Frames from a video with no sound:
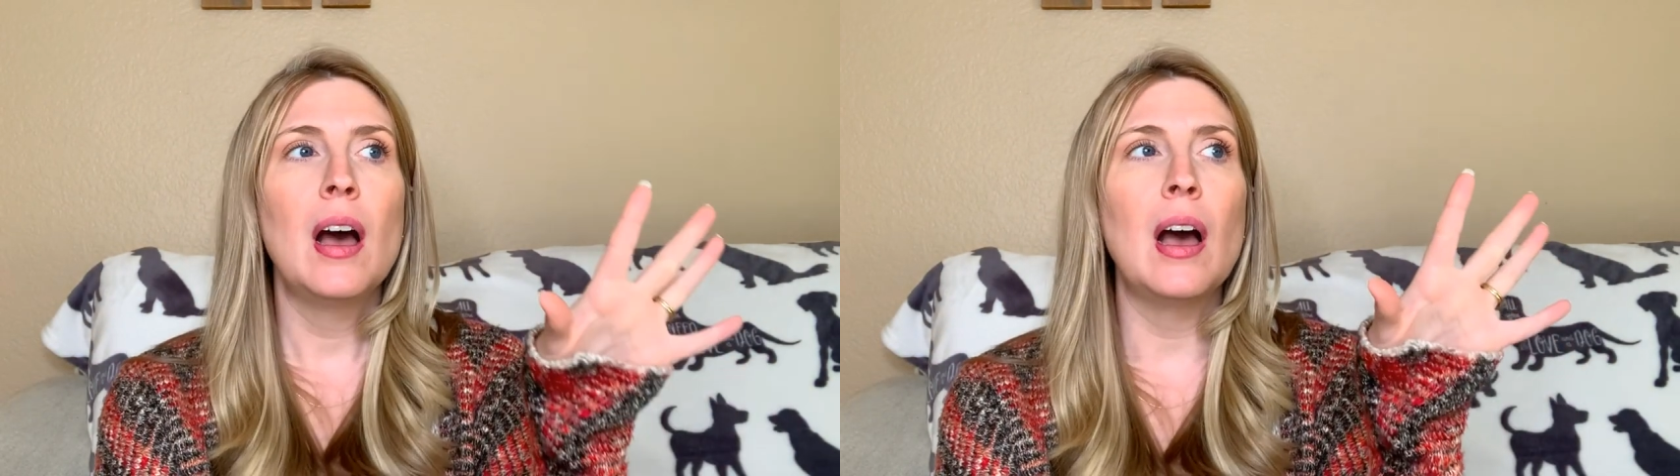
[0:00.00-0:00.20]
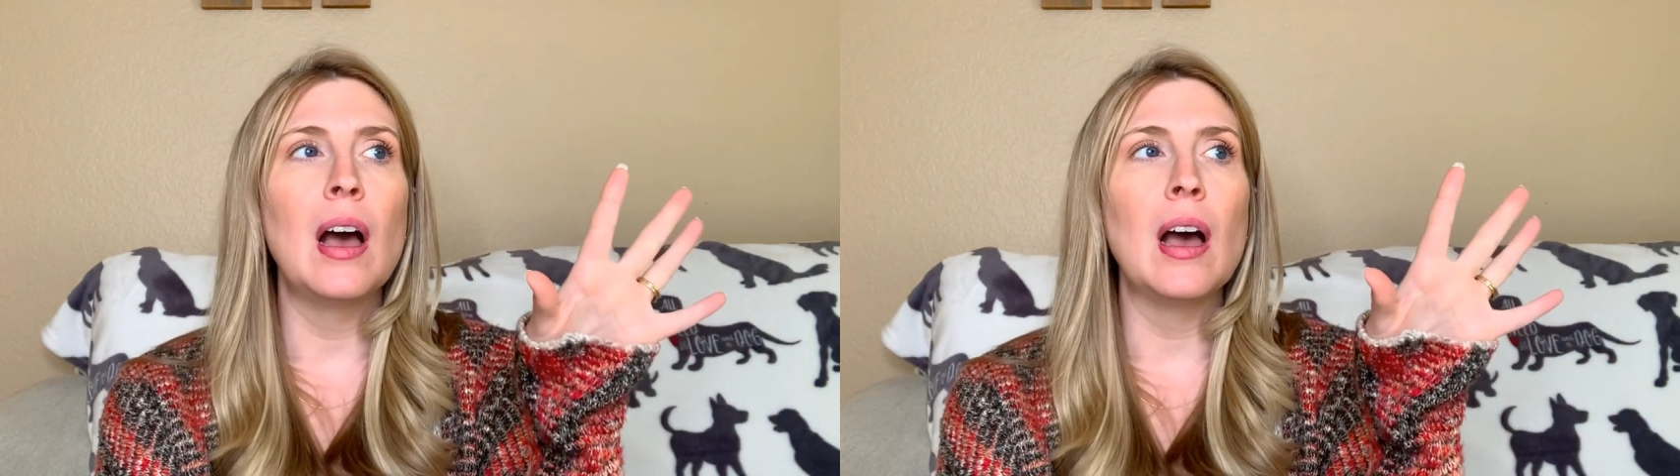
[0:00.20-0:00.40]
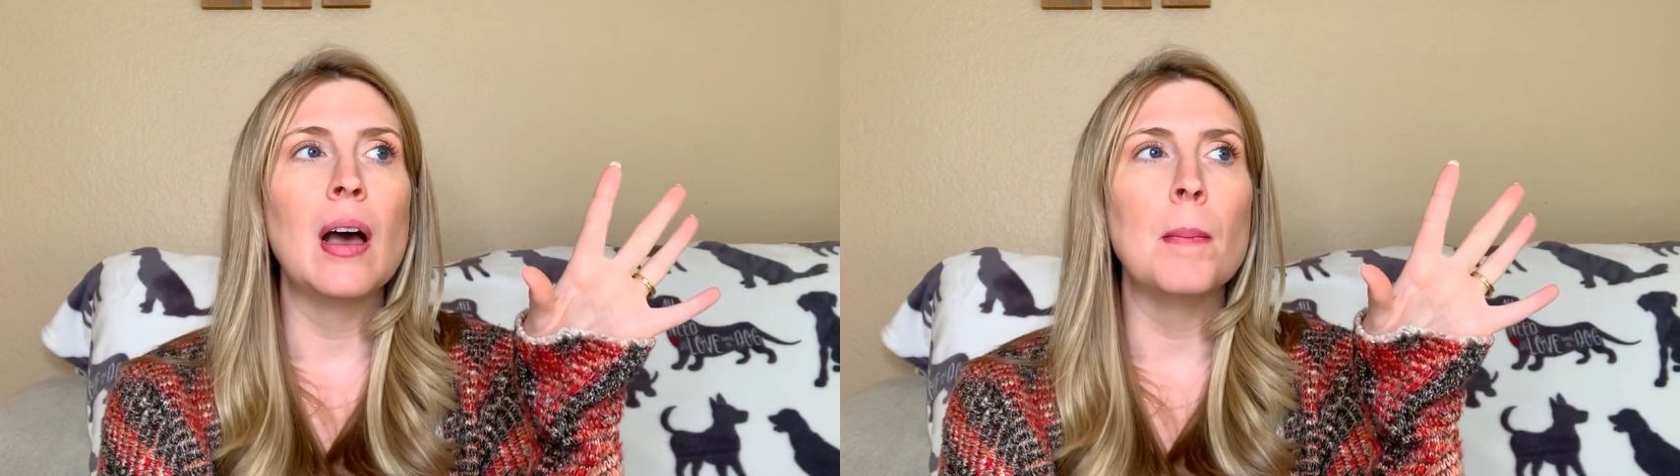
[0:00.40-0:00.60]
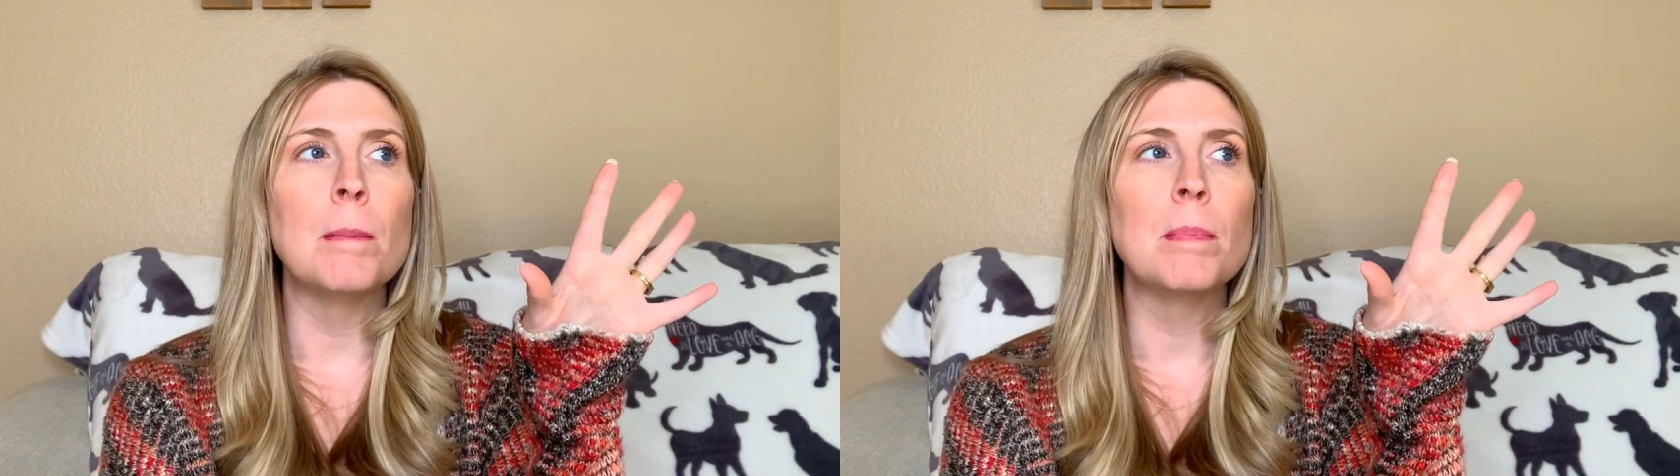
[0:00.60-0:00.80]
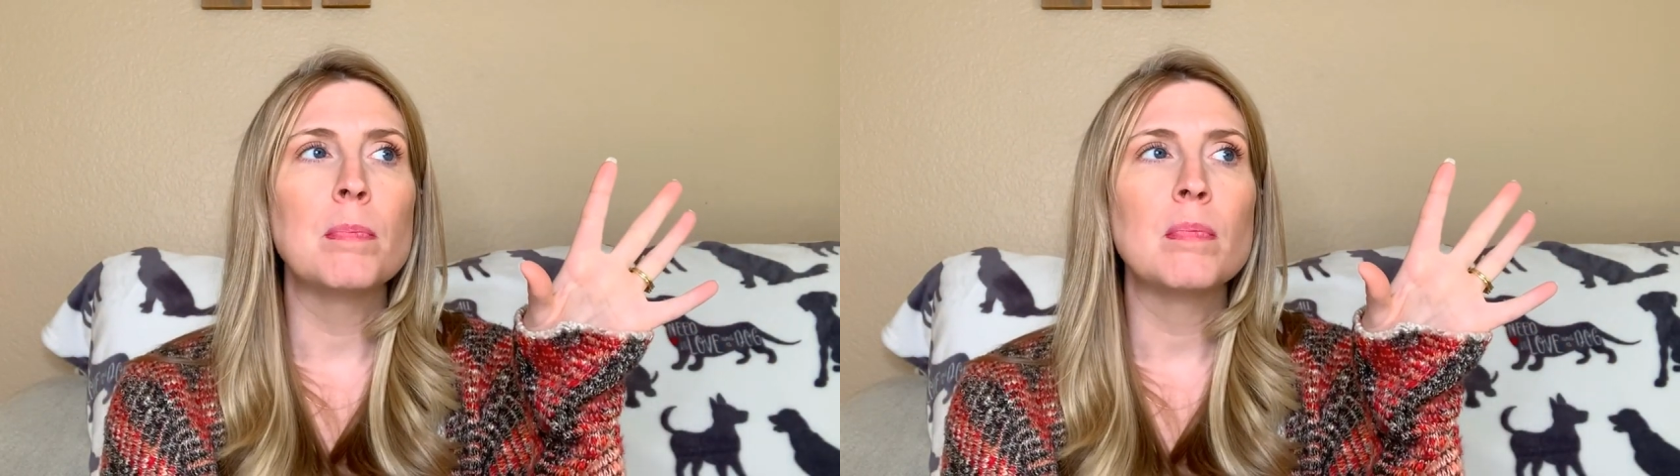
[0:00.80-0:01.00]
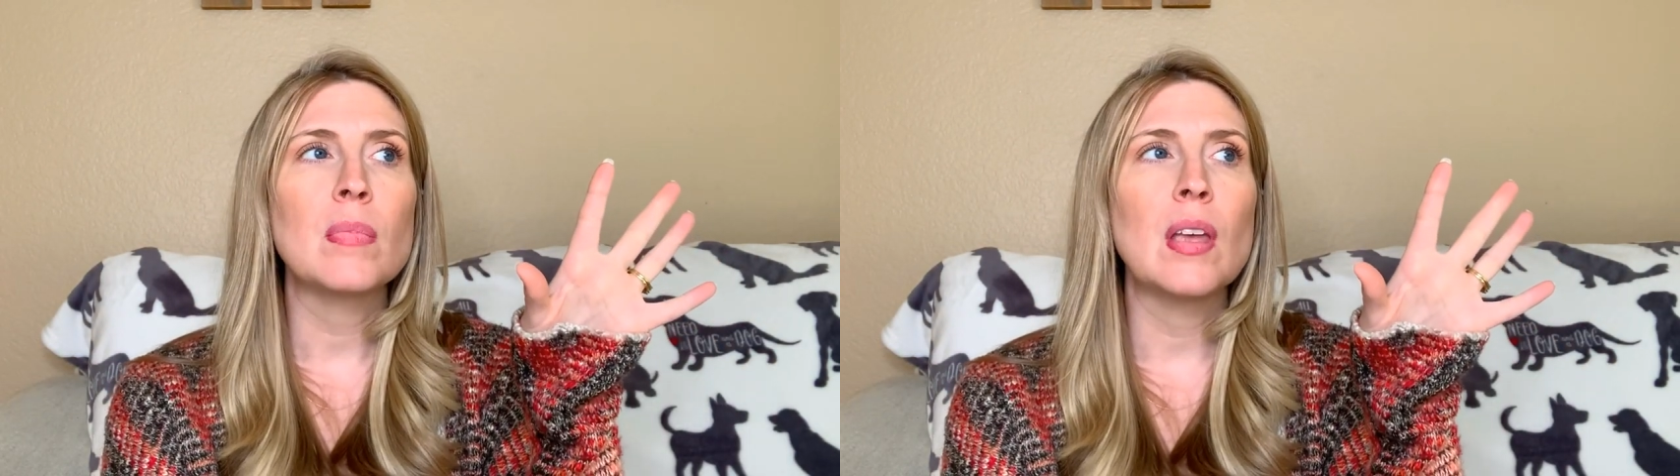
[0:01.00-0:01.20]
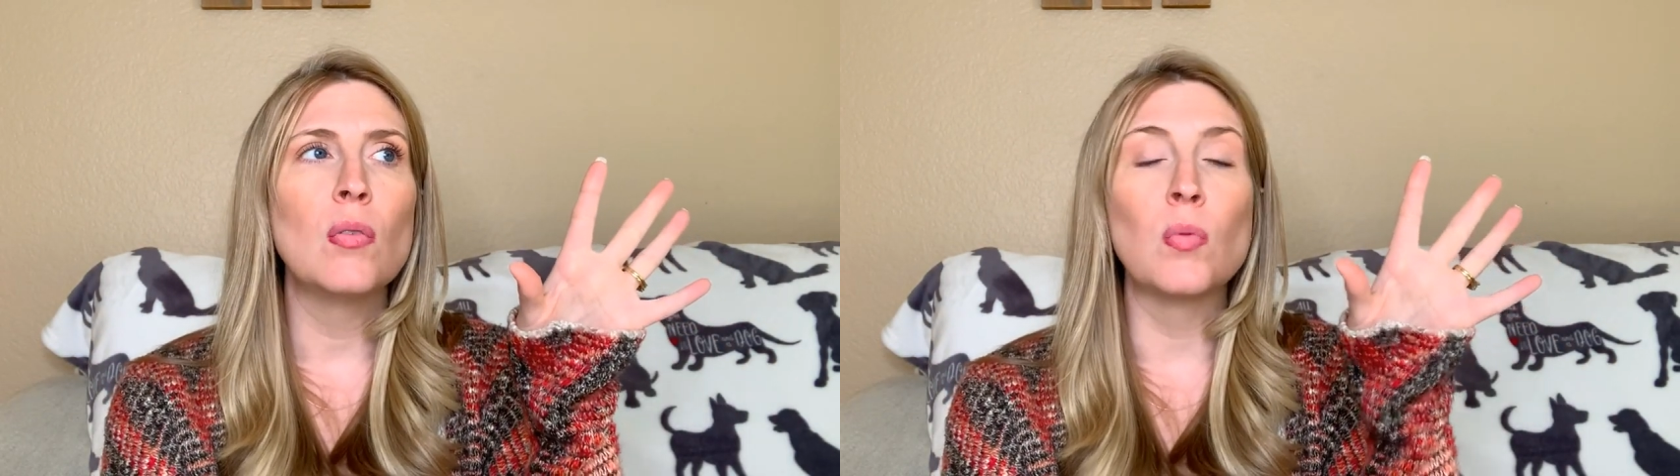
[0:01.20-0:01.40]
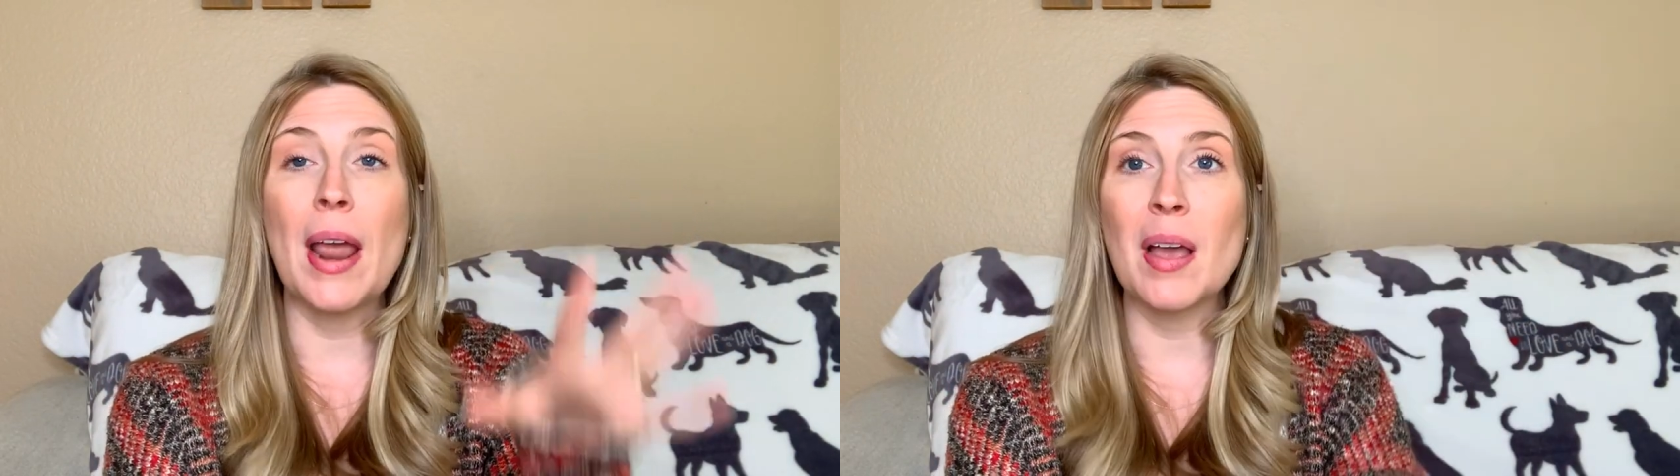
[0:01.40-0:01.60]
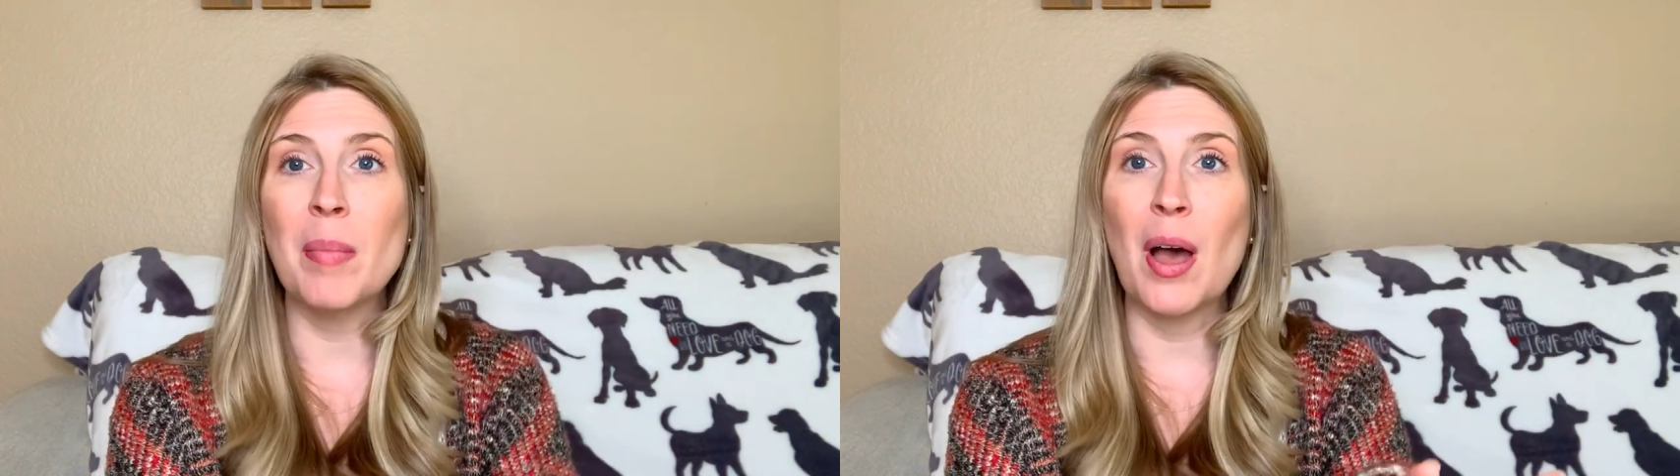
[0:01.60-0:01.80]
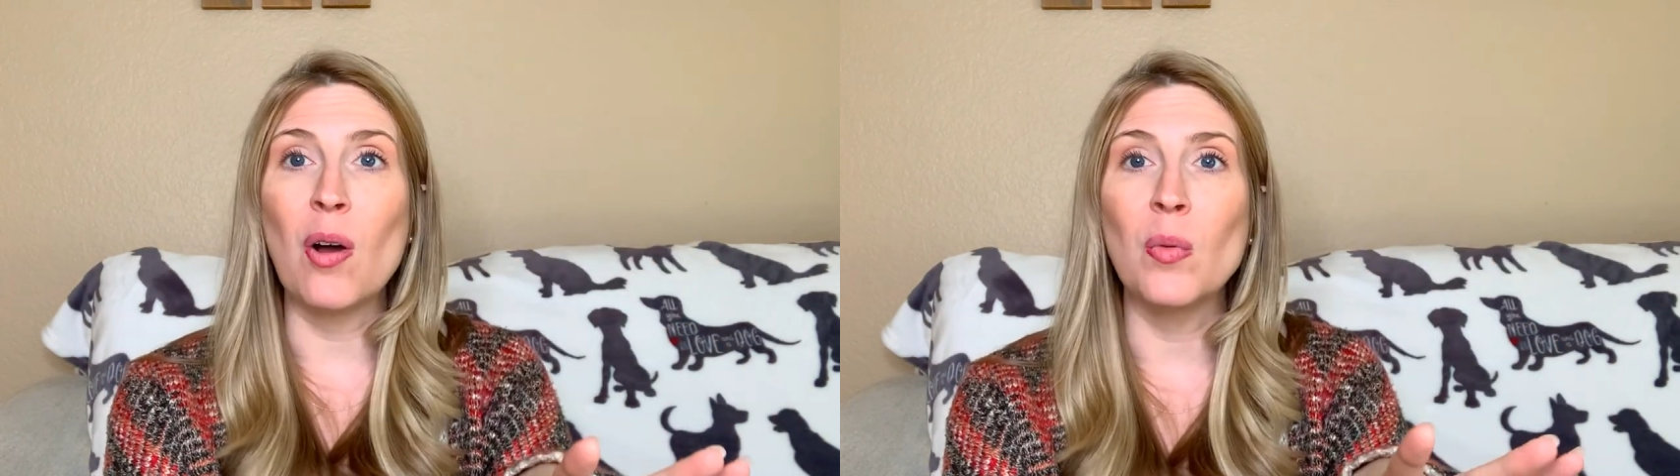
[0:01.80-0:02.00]
um, rang a
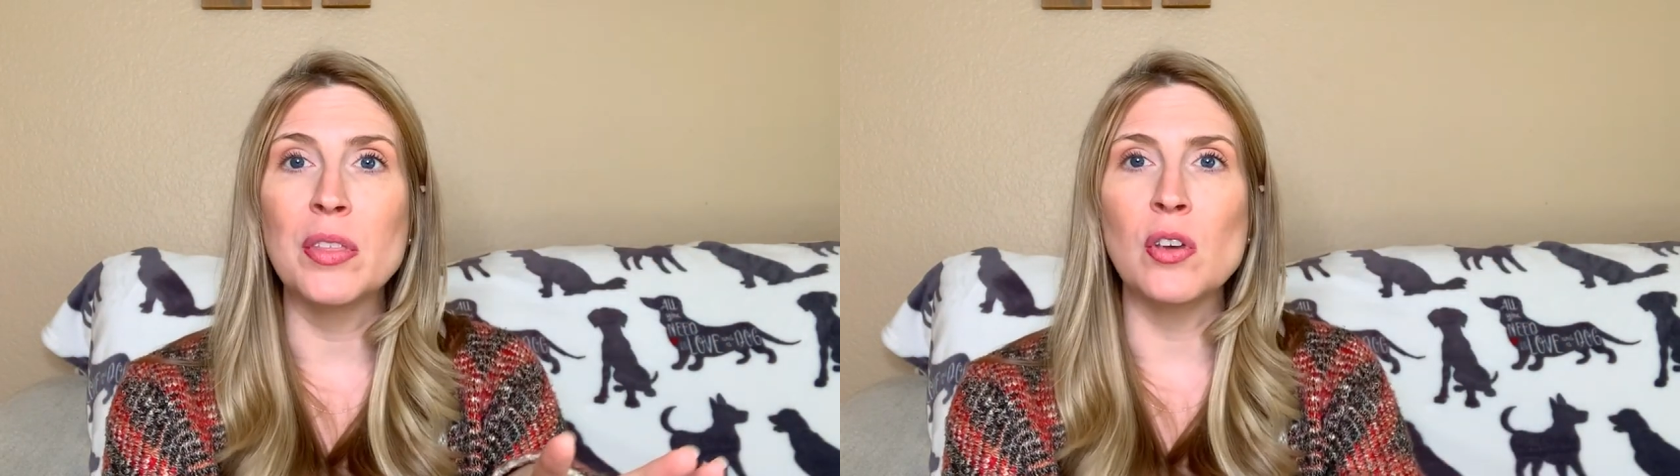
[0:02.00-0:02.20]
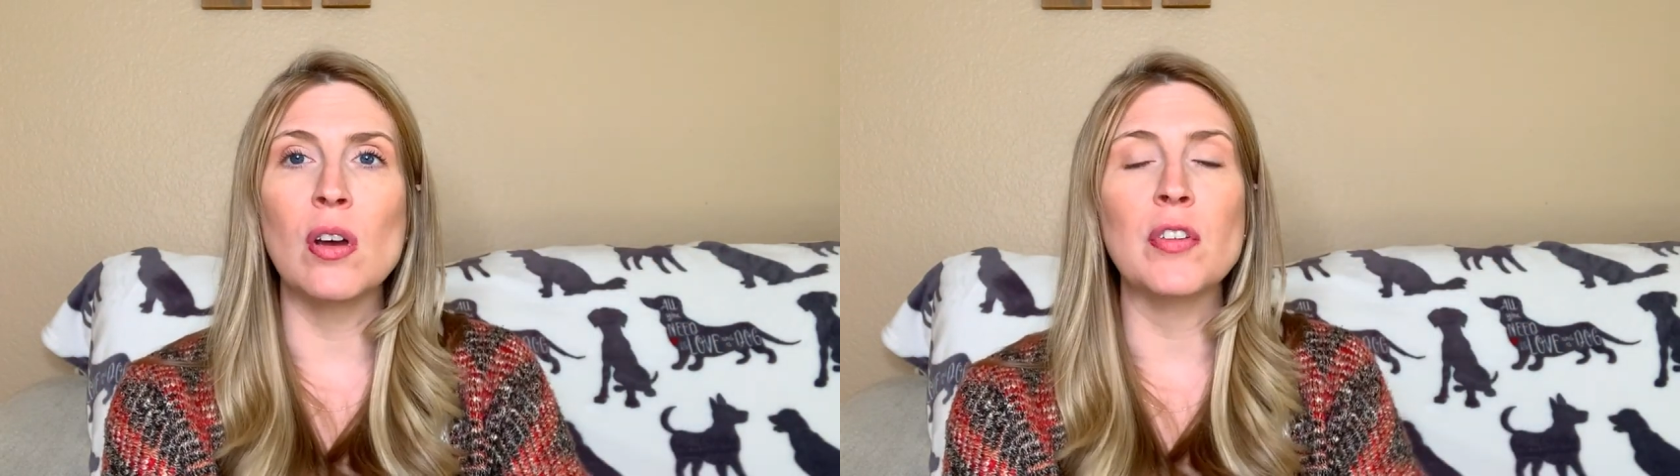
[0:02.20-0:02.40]
bell with you.